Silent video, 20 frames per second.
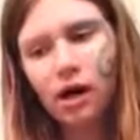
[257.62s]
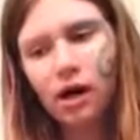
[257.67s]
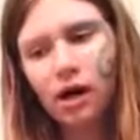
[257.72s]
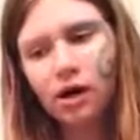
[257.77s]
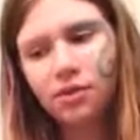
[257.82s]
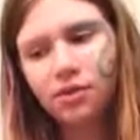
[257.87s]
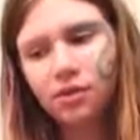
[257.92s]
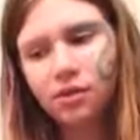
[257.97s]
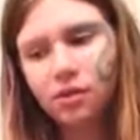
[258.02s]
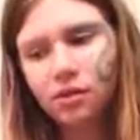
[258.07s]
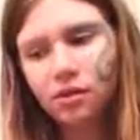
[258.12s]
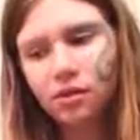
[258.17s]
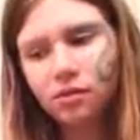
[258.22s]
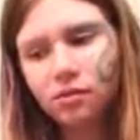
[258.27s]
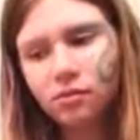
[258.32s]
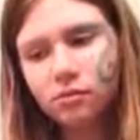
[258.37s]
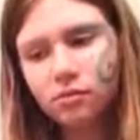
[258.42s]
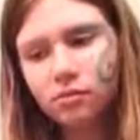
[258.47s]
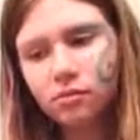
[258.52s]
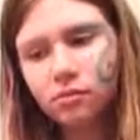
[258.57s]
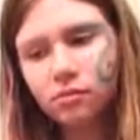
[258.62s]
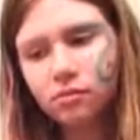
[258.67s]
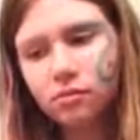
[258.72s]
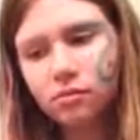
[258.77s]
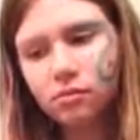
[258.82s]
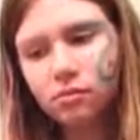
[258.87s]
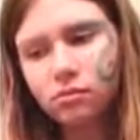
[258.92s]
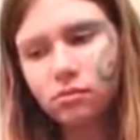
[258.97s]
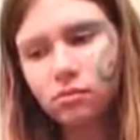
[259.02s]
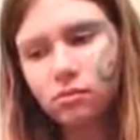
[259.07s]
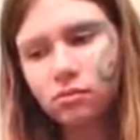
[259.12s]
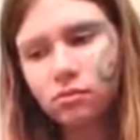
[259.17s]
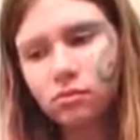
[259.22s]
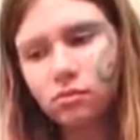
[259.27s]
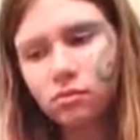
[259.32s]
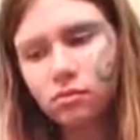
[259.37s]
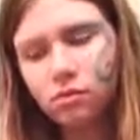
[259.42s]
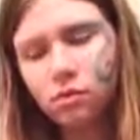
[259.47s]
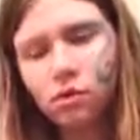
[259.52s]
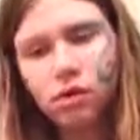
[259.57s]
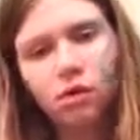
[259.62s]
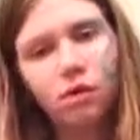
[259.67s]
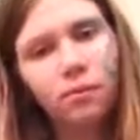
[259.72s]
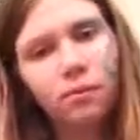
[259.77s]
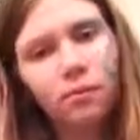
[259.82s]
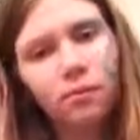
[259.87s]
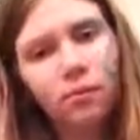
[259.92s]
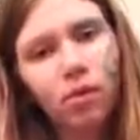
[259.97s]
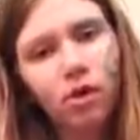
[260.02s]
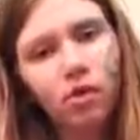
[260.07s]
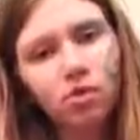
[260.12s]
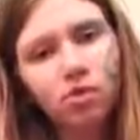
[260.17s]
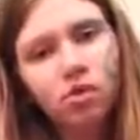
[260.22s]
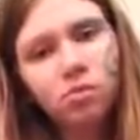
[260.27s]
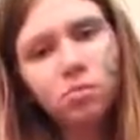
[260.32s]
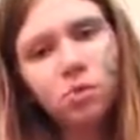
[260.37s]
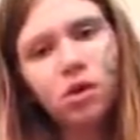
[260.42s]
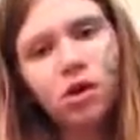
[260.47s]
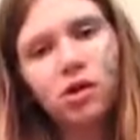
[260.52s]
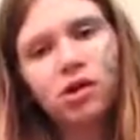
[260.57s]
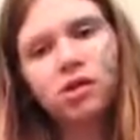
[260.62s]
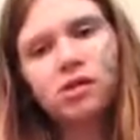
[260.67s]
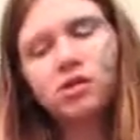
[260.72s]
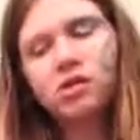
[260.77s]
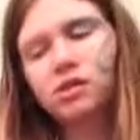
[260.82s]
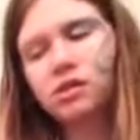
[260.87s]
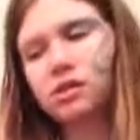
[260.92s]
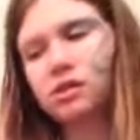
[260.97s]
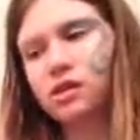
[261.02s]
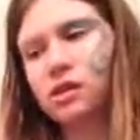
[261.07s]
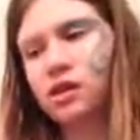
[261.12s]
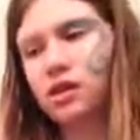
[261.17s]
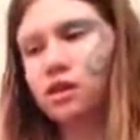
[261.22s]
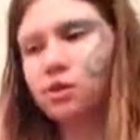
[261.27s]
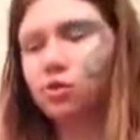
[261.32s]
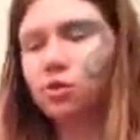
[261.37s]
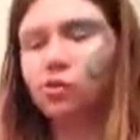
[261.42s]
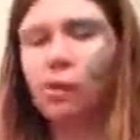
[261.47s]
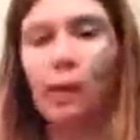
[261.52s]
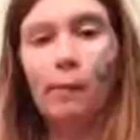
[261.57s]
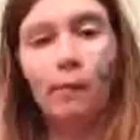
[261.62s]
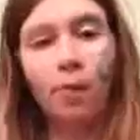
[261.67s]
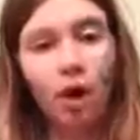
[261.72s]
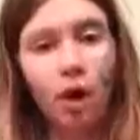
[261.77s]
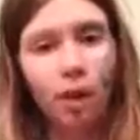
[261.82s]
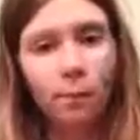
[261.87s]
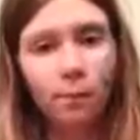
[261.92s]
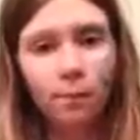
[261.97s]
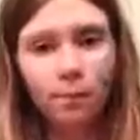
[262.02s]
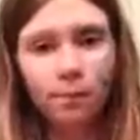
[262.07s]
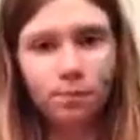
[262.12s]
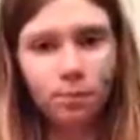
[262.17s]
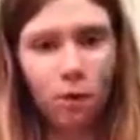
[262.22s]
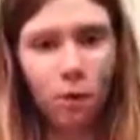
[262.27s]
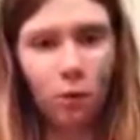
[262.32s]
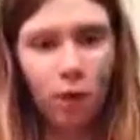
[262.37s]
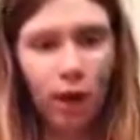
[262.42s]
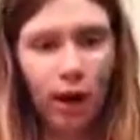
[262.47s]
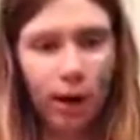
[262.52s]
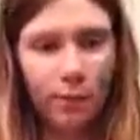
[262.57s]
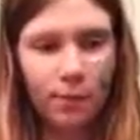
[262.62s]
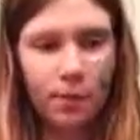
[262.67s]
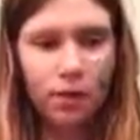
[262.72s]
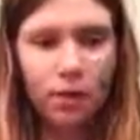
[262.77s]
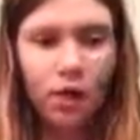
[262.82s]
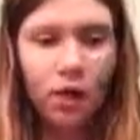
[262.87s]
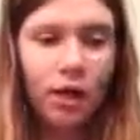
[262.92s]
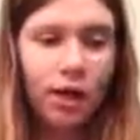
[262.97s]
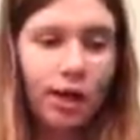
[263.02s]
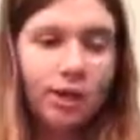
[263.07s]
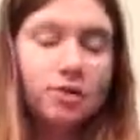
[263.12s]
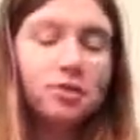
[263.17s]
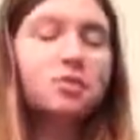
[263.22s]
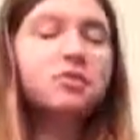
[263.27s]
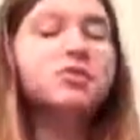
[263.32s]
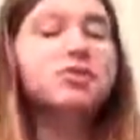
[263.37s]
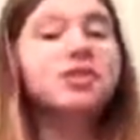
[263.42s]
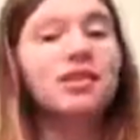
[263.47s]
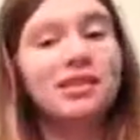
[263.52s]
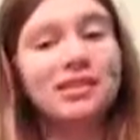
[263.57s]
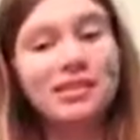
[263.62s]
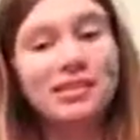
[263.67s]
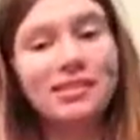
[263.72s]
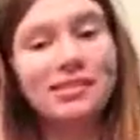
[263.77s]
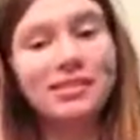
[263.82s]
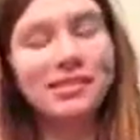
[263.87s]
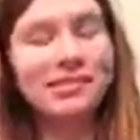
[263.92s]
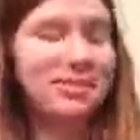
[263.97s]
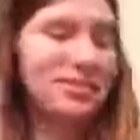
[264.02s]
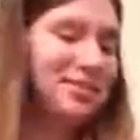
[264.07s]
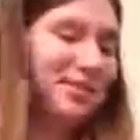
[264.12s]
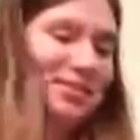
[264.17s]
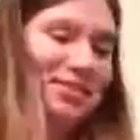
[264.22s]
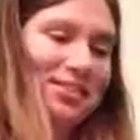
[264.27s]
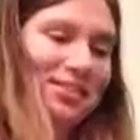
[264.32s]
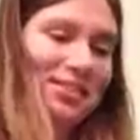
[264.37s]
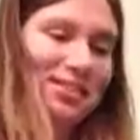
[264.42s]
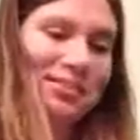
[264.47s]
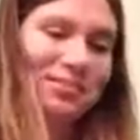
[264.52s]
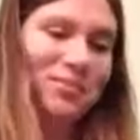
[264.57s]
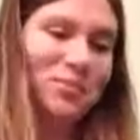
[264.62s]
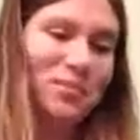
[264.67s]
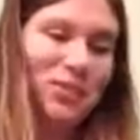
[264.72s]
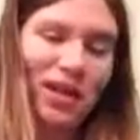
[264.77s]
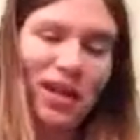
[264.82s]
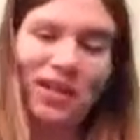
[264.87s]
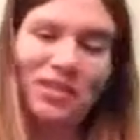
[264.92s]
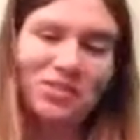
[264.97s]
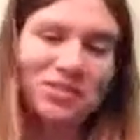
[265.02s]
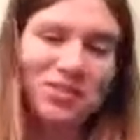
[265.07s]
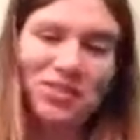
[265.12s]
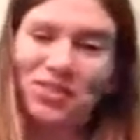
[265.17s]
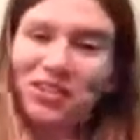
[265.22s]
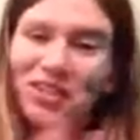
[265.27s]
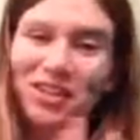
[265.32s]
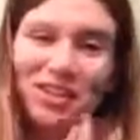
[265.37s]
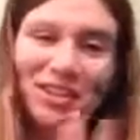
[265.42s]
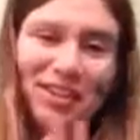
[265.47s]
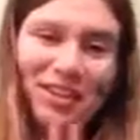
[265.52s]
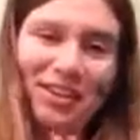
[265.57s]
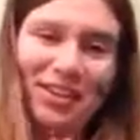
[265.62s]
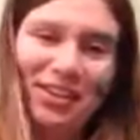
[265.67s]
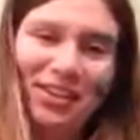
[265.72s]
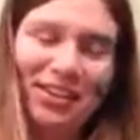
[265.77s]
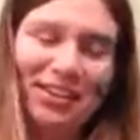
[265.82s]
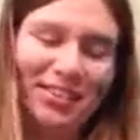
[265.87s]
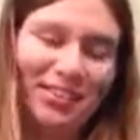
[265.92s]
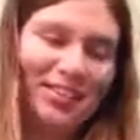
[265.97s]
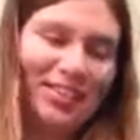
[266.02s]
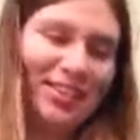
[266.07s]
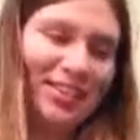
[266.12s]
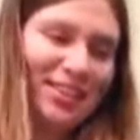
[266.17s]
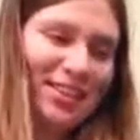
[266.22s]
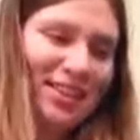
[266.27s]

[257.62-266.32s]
I think what the most part is that I told my mom what happened. I also told Alyssa, and Alyssa's replies were hilarious.